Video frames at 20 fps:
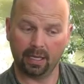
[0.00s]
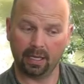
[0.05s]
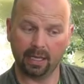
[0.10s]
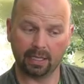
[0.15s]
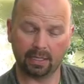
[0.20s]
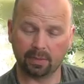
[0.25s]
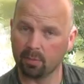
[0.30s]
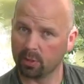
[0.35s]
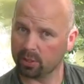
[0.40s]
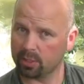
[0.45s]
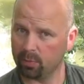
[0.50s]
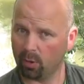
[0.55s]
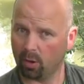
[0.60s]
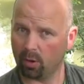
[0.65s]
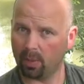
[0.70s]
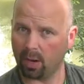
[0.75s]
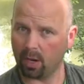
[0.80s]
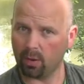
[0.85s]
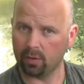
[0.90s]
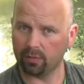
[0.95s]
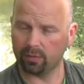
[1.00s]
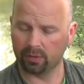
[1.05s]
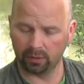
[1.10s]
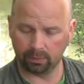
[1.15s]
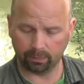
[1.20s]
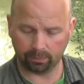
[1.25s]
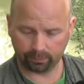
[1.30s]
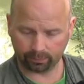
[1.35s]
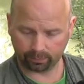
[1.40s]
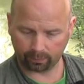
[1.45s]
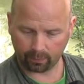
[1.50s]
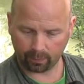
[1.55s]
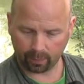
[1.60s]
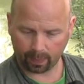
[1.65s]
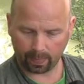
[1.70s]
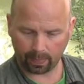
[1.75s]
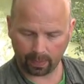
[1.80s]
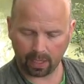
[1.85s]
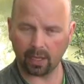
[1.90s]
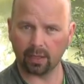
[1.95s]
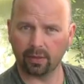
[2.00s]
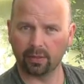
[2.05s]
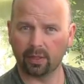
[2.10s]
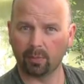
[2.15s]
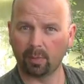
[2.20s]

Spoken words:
It's much more powerful than